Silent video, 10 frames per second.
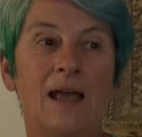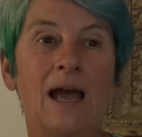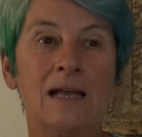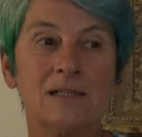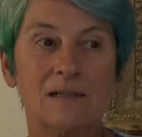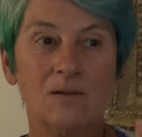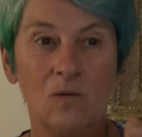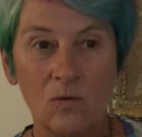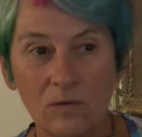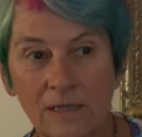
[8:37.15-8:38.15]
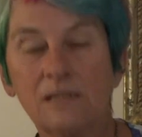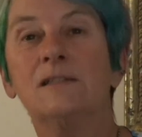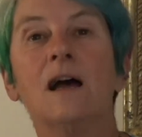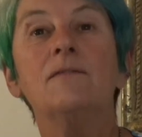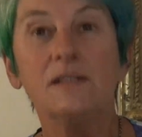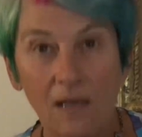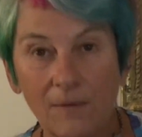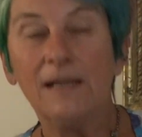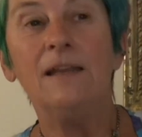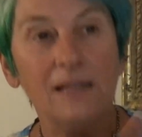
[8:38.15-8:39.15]
And all this stuff is
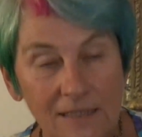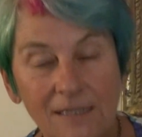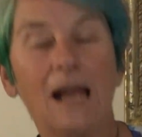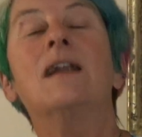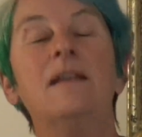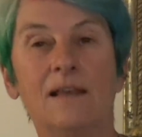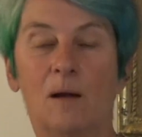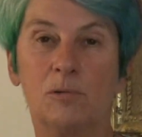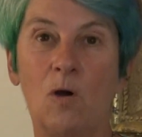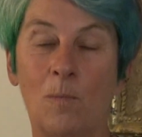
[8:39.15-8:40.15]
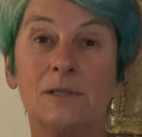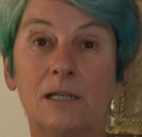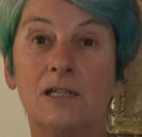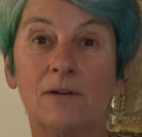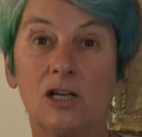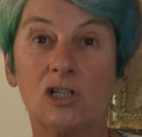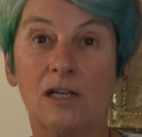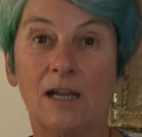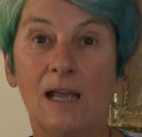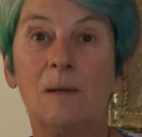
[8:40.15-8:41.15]
going in exactly the opposite
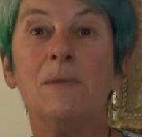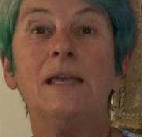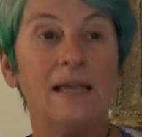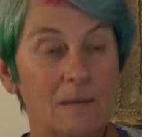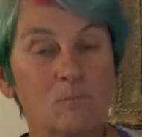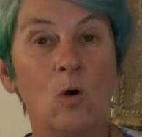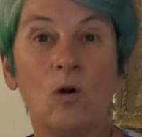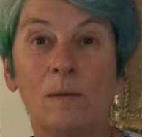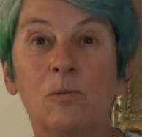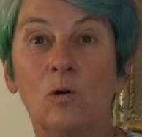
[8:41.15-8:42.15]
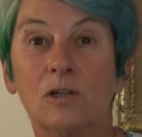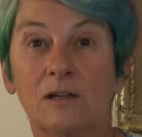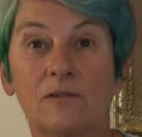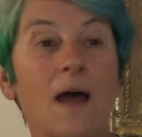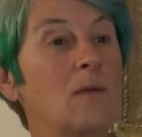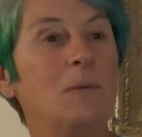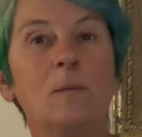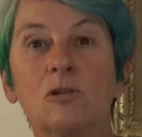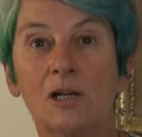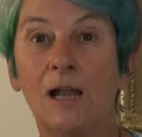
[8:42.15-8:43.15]
direction, making it more important for other
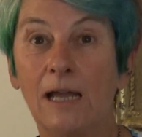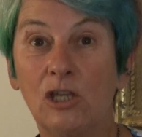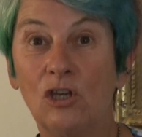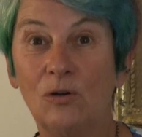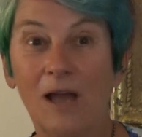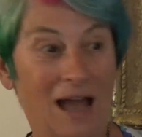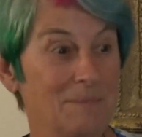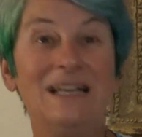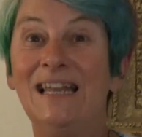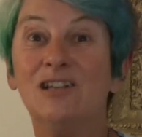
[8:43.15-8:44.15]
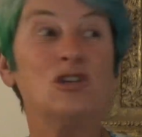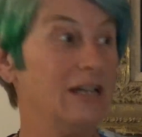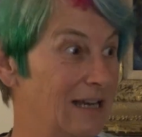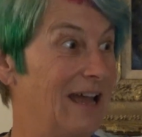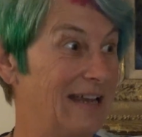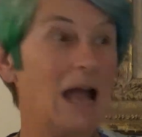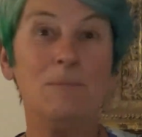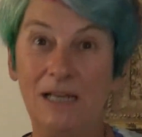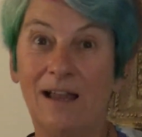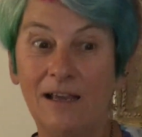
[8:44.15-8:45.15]
people to like you. I mean, literally, like how
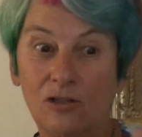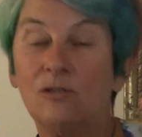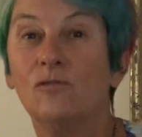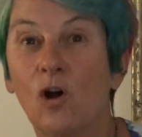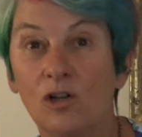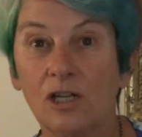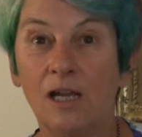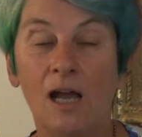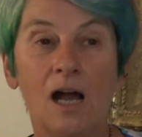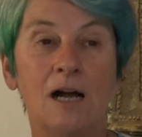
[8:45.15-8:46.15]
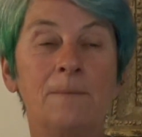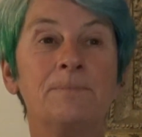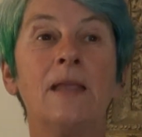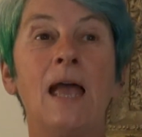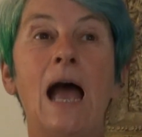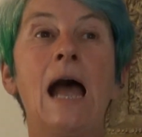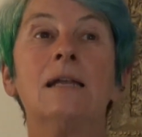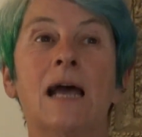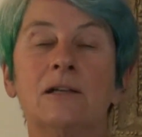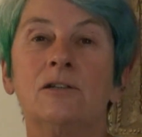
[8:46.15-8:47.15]
many likes you've got, um,
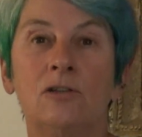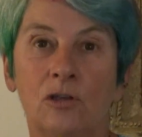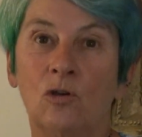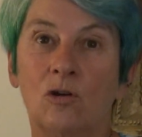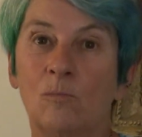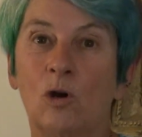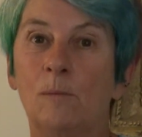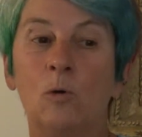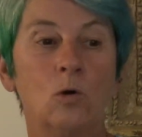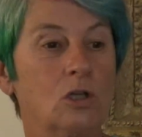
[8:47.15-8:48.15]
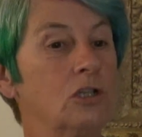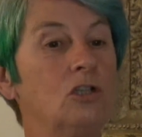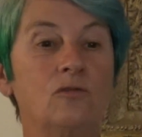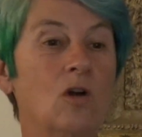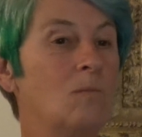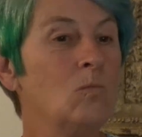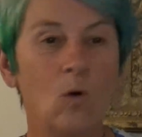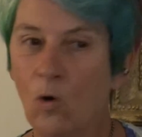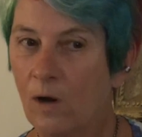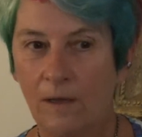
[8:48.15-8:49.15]
and and that you're more important. You've got
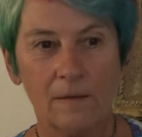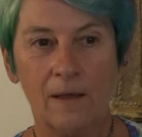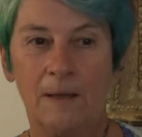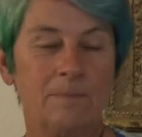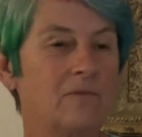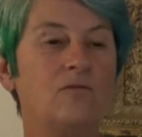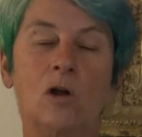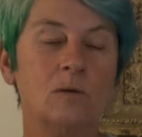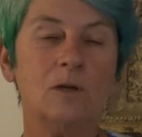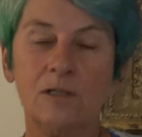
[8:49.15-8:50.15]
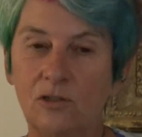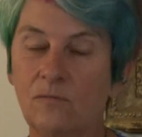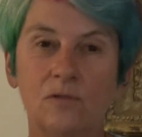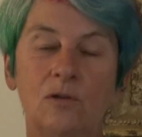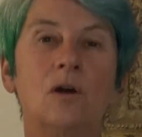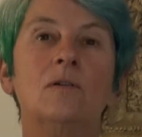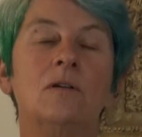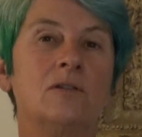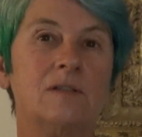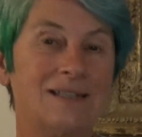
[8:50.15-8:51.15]
more um, followers. You you know
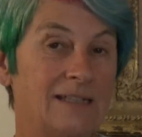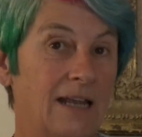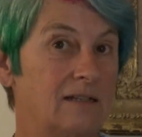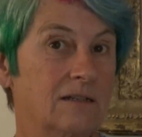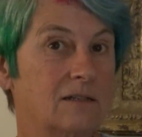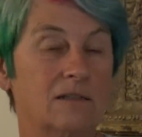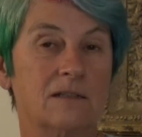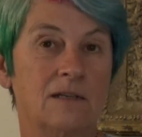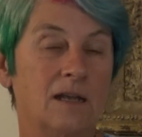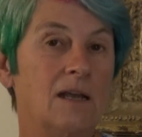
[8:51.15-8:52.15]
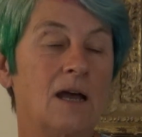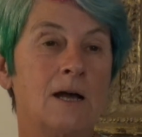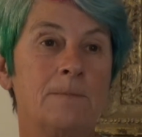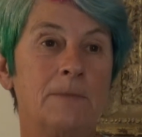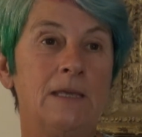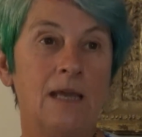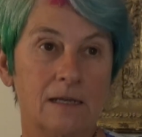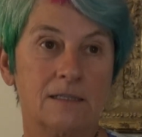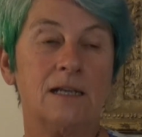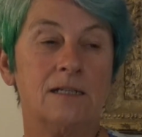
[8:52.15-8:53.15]
status. Um,
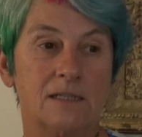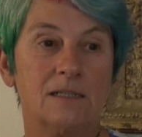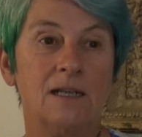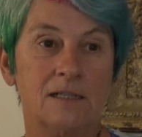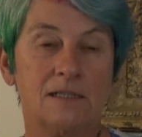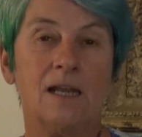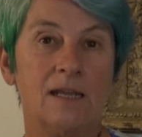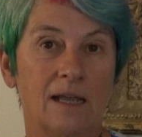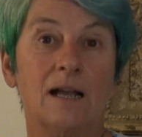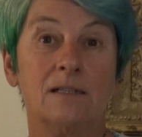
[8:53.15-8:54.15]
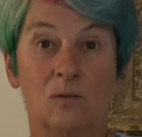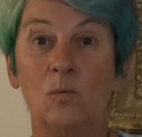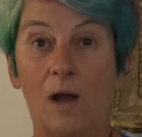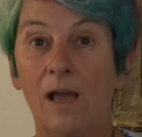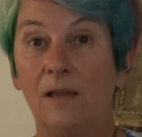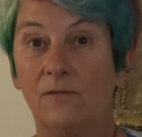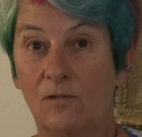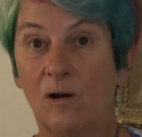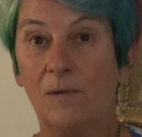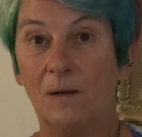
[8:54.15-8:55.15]
yes, it's it's taking us away
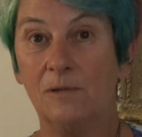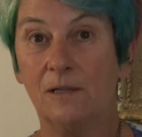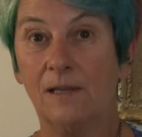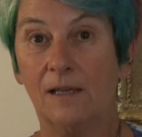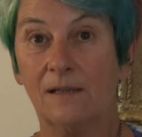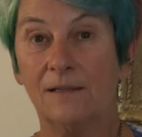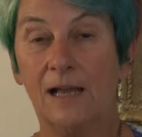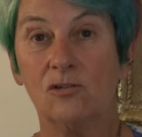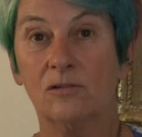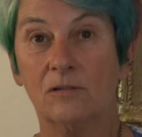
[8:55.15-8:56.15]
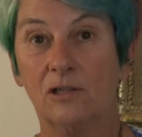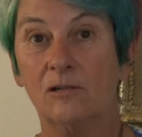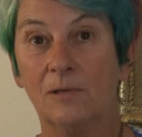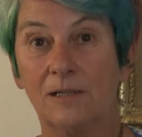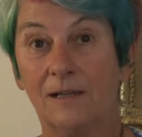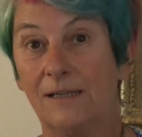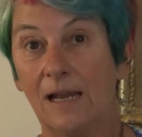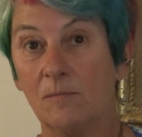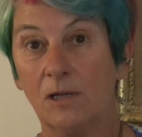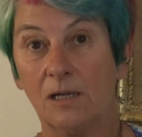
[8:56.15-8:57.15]
from I would think natural human
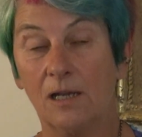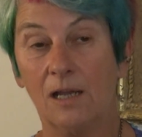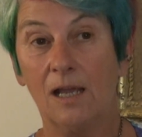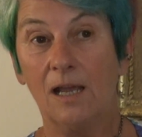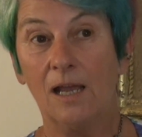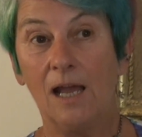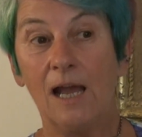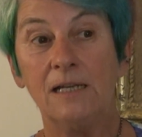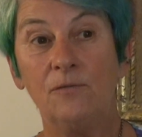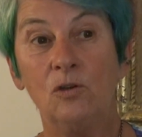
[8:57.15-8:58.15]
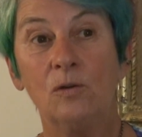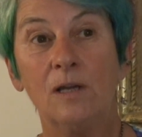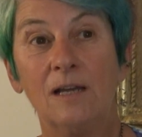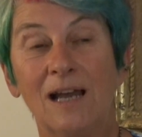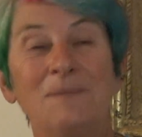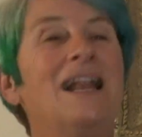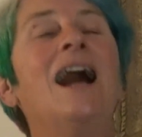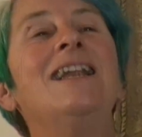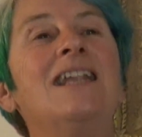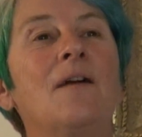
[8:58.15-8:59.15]
contentment. Mm -hmm. And if you, I mean,
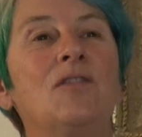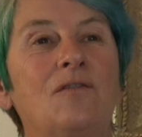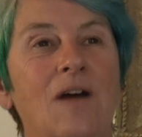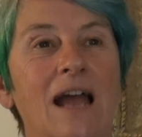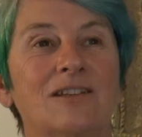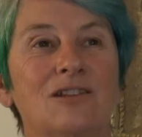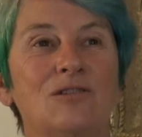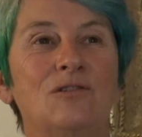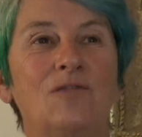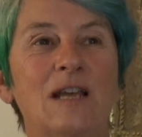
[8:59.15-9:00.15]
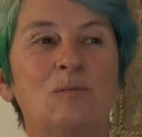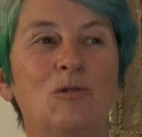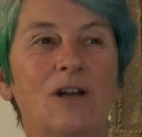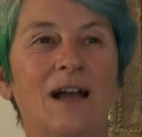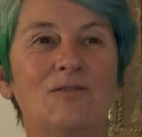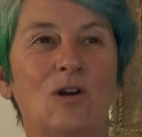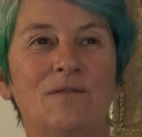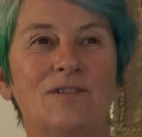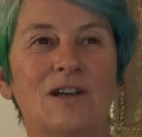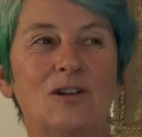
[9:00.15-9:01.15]
I love the fact that through Facebook I've got
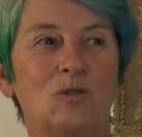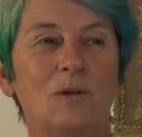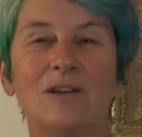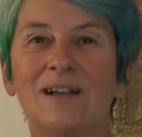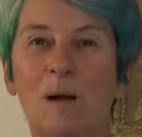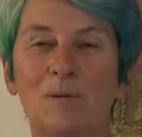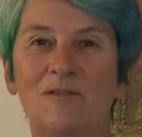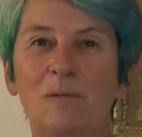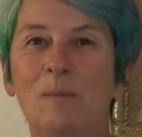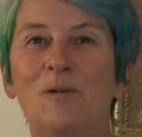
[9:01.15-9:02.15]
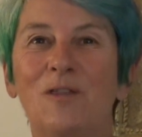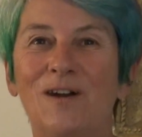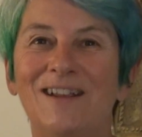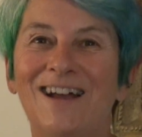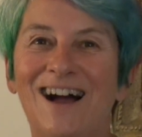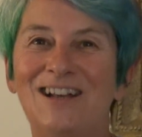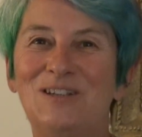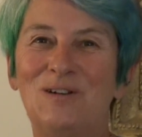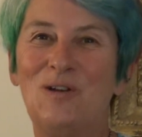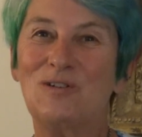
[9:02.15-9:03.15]
in touch with a couple of people that I
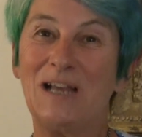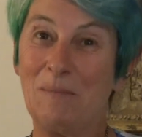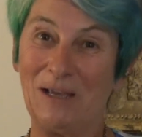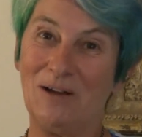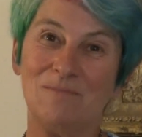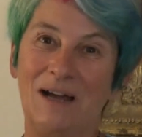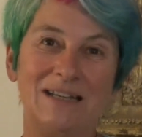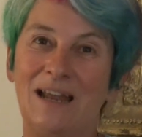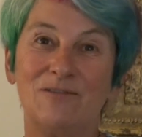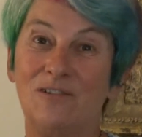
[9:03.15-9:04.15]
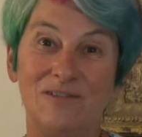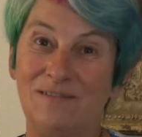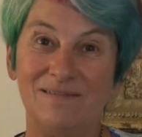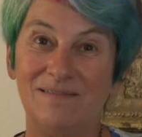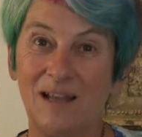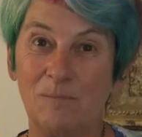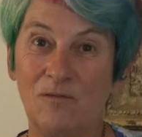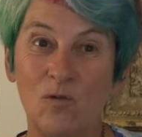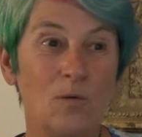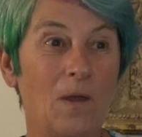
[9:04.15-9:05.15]
knew a long time ago I might never have done
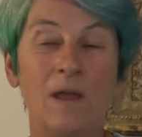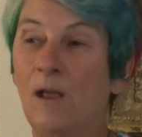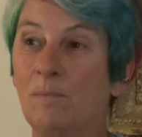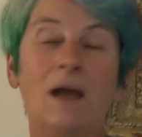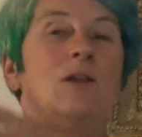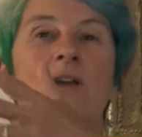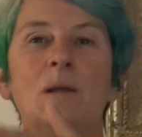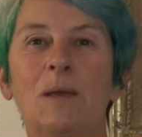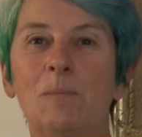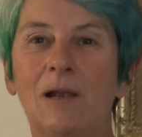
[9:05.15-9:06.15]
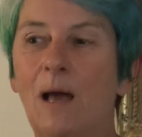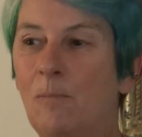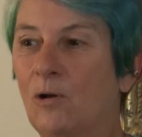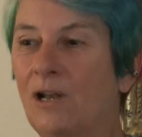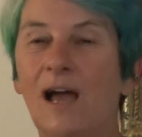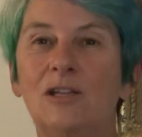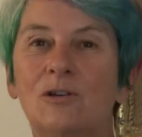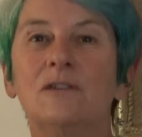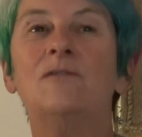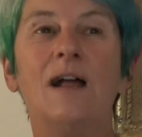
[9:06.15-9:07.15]
before that by looking people up online
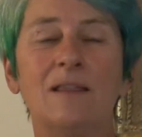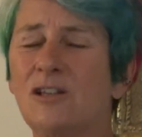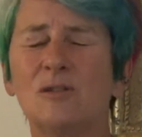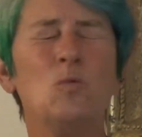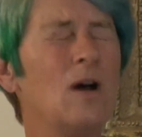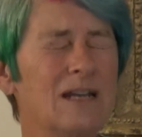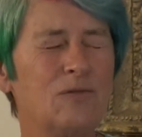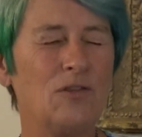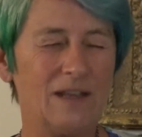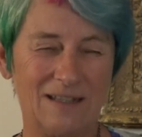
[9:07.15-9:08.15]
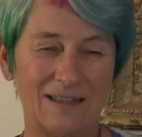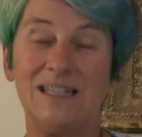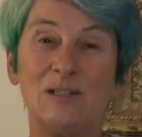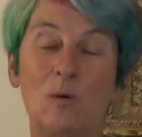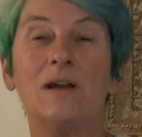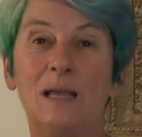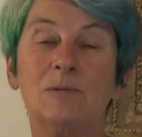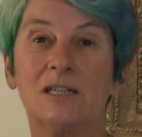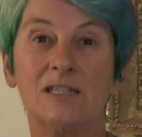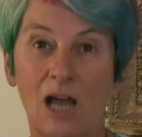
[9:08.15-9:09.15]
you can find there's wonderful things and this is what
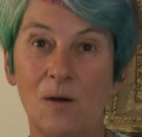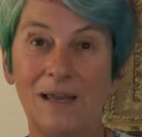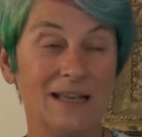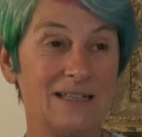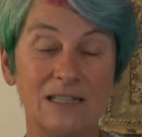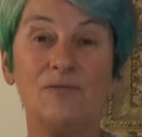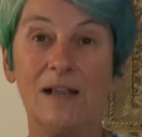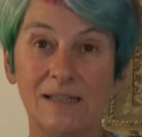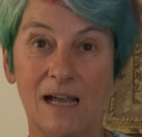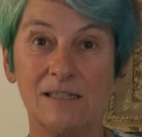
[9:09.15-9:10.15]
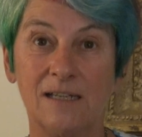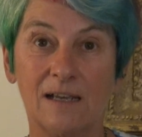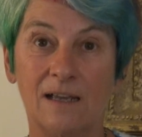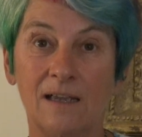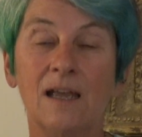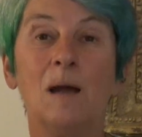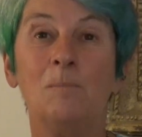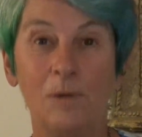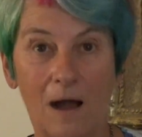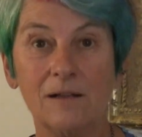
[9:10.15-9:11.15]
keeps us going it is fantastic
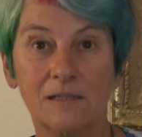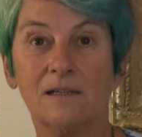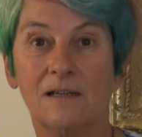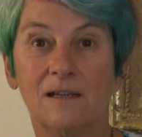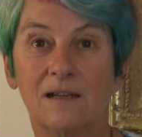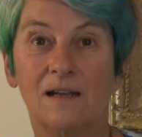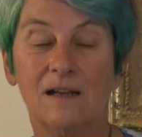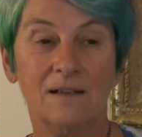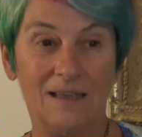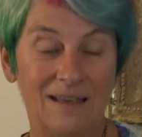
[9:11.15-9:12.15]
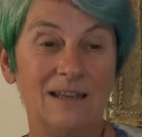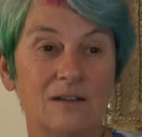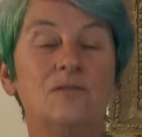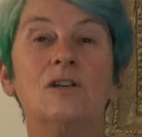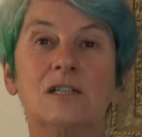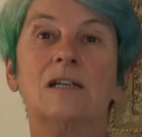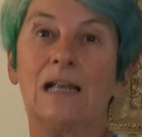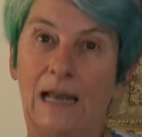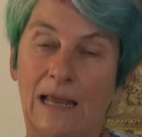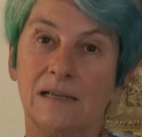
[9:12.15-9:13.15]
but
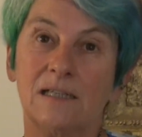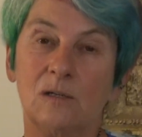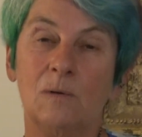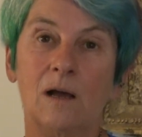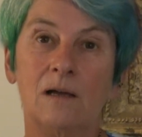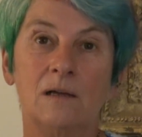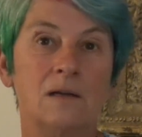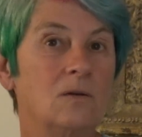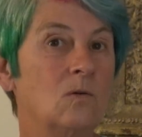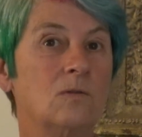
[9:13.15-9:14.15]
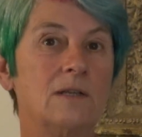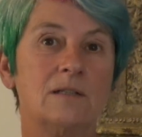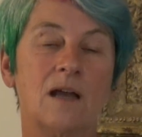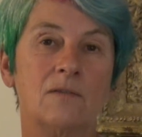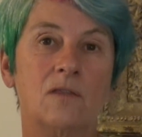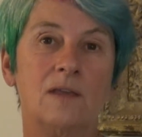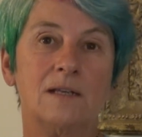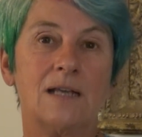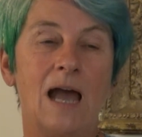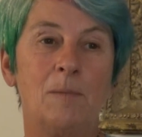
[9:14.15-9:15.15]
inadvertently as it were all these other
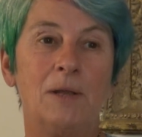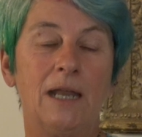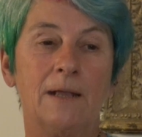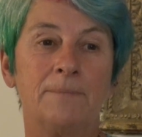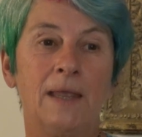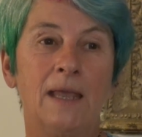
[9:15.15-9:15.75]
things are happening